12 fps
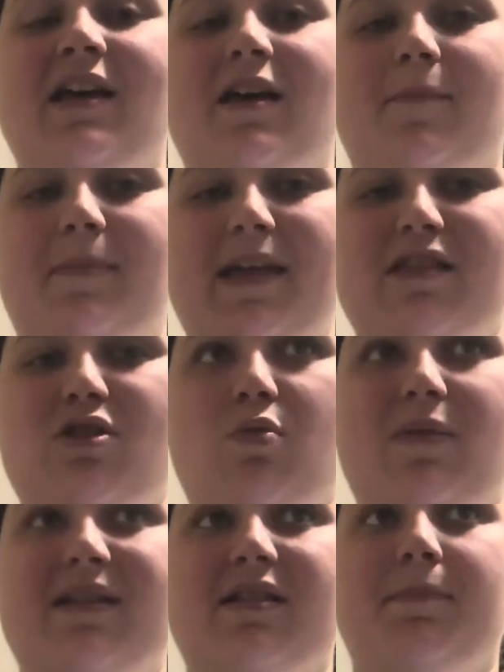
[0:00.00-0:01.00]
Big
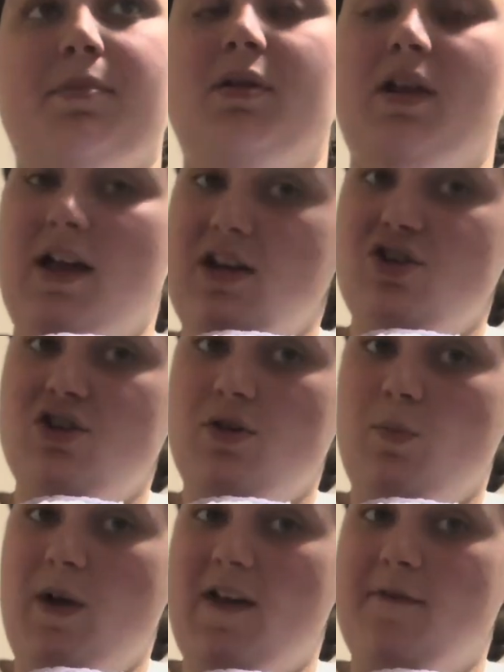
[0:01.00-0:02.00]
Twist Plush
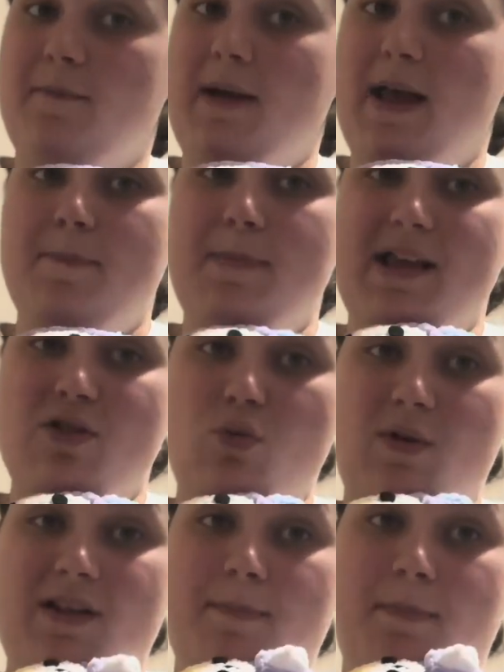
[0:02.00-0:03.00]
with my Big Twist